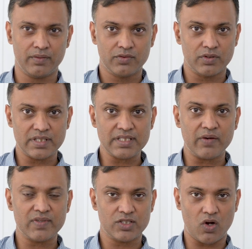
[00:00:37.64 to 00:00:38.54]
So since I
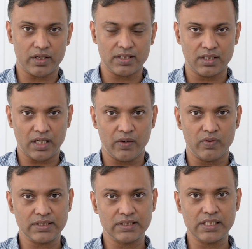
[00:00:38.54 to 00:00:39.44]
was a doctor, I
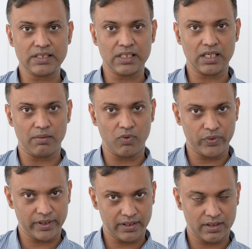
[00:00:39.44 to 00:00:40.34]
was searching
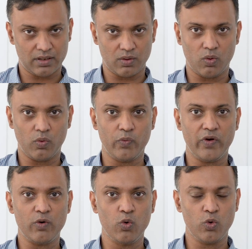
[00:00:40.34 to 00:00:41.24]
about it,
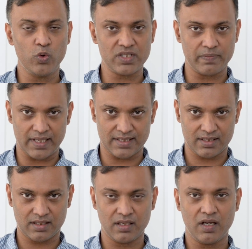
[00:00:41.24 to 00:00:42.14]
who is the
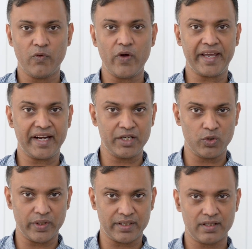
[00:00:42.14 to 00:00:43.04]
best, where can I
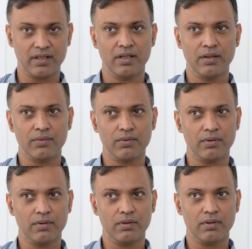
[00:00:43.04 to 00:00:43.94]
do it?
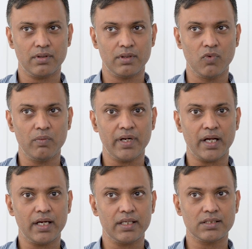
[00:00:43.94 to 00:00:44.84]
So the moment
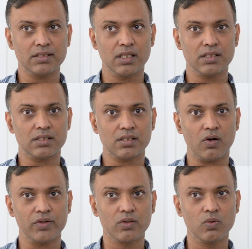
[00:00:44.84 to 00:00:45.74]
I searched
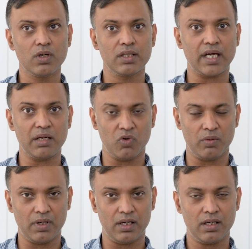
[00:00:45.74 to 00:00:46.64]
on the Google
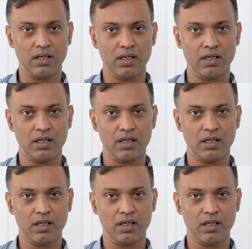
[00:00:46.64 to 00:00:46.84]
thymoma,